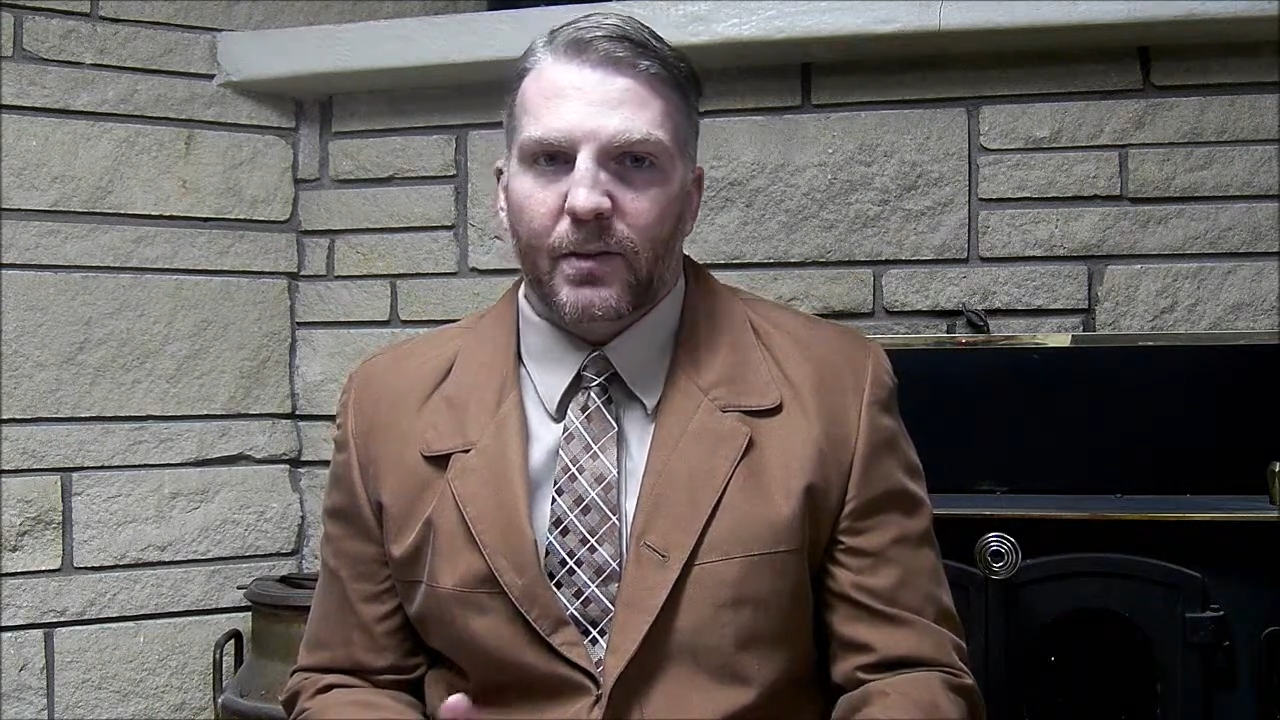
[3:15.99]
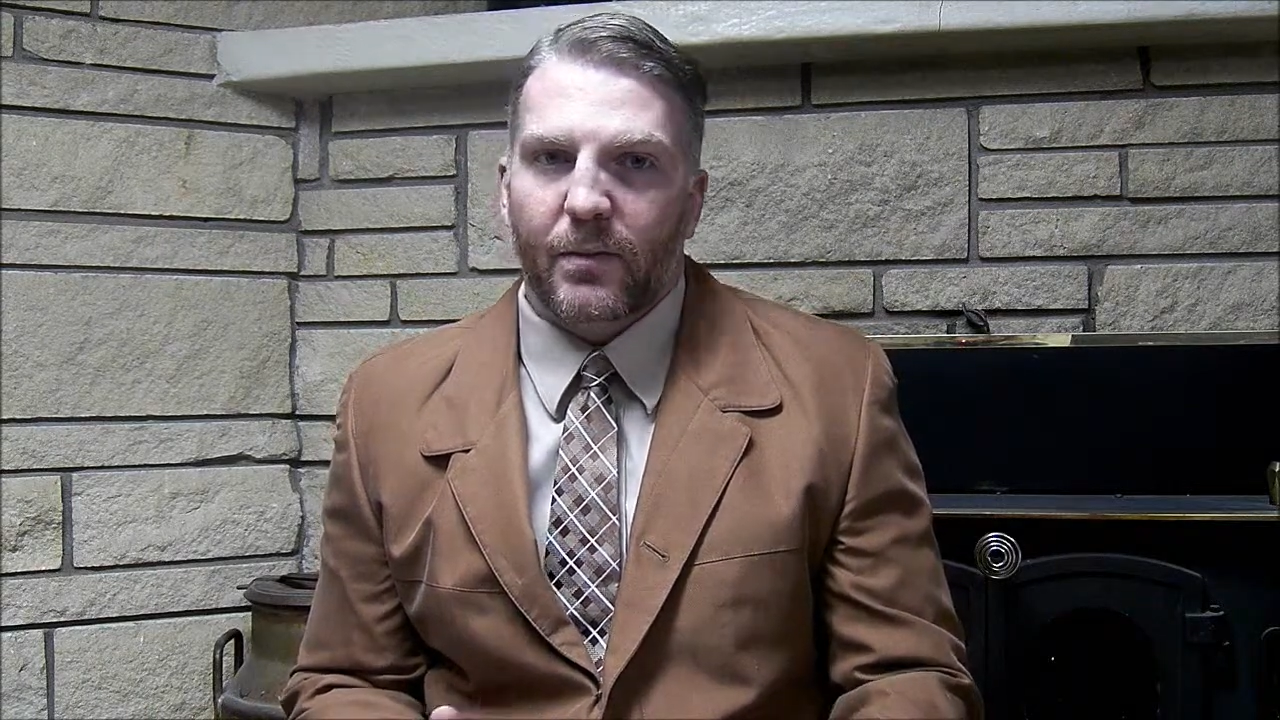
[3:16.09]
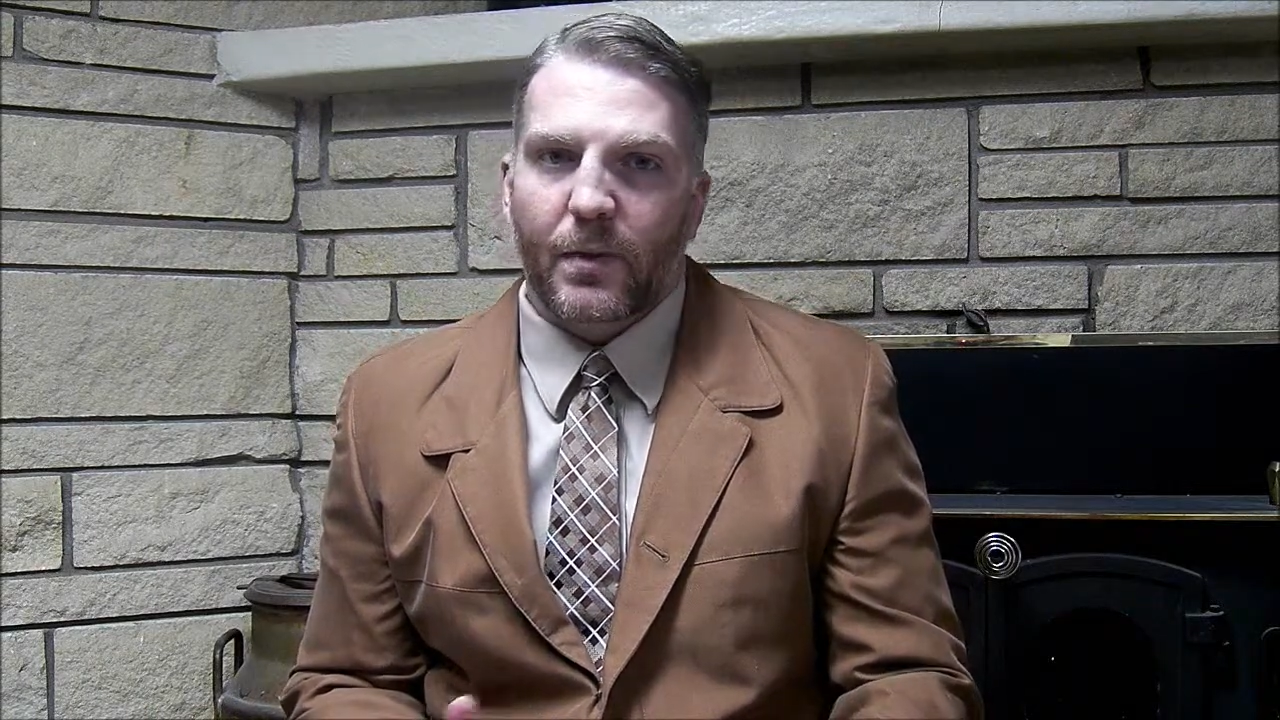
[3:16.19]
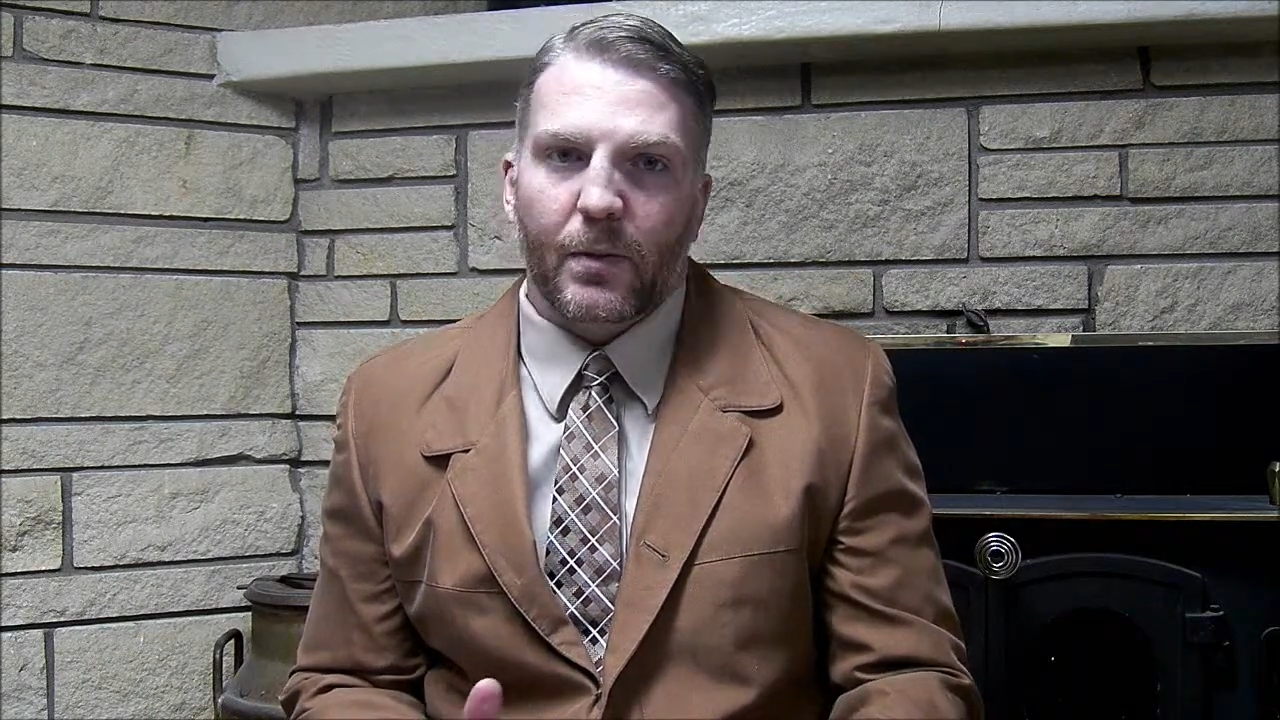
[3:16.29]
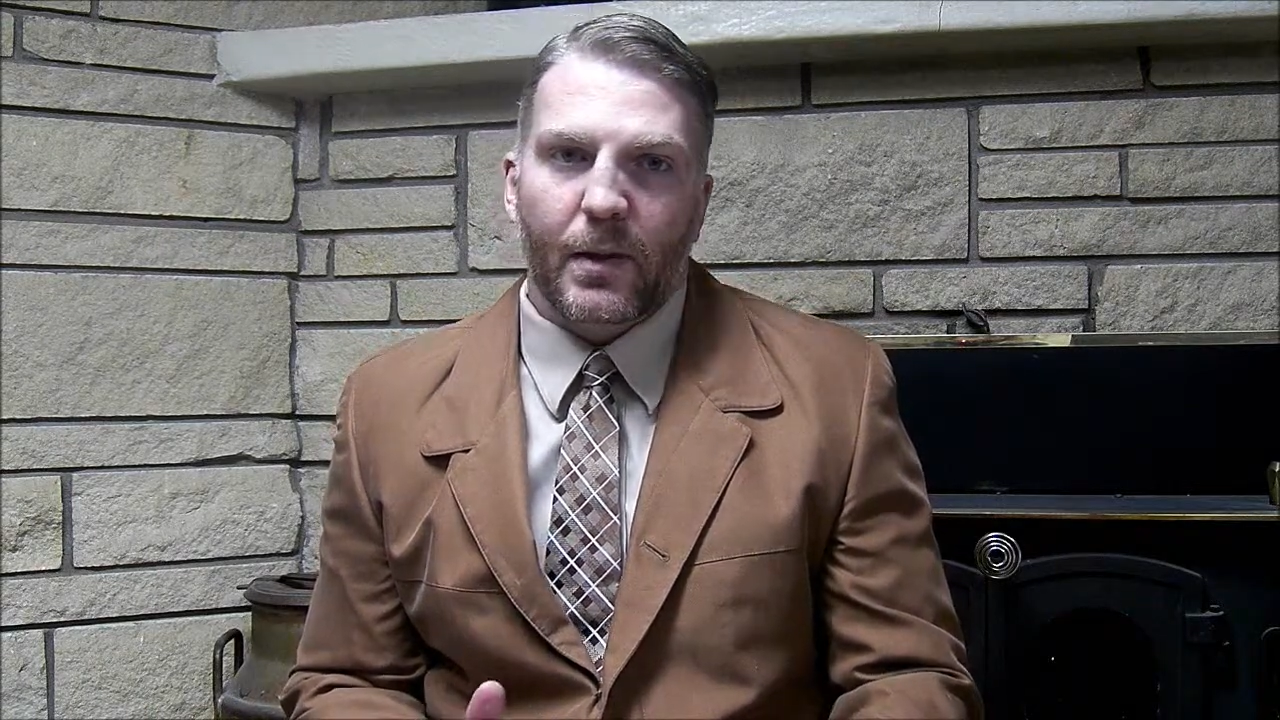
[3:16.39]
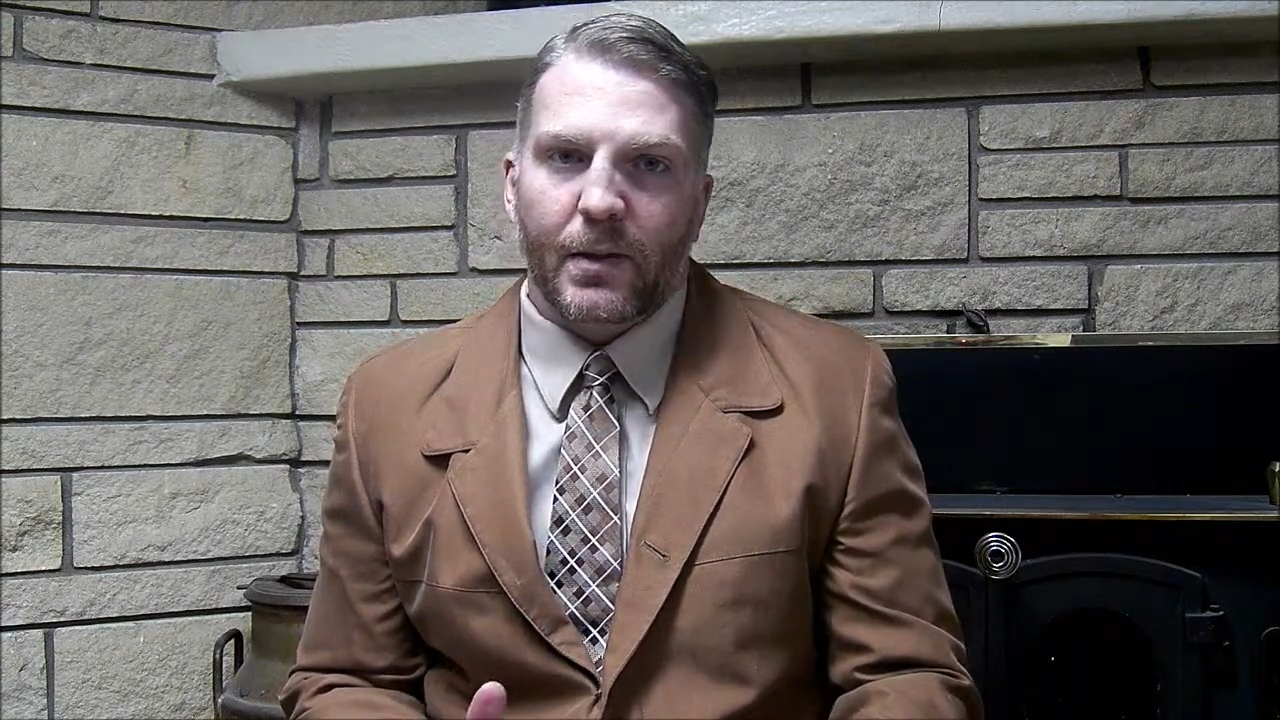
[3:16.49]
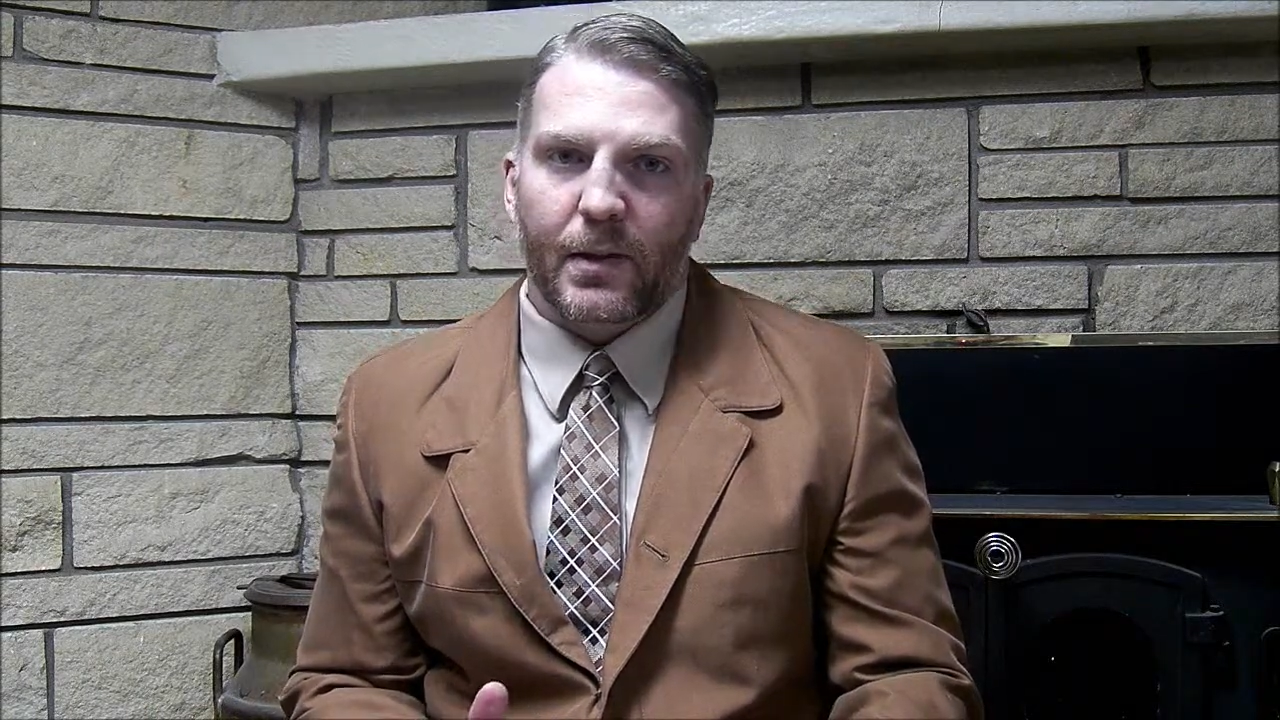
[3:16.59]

of U.S.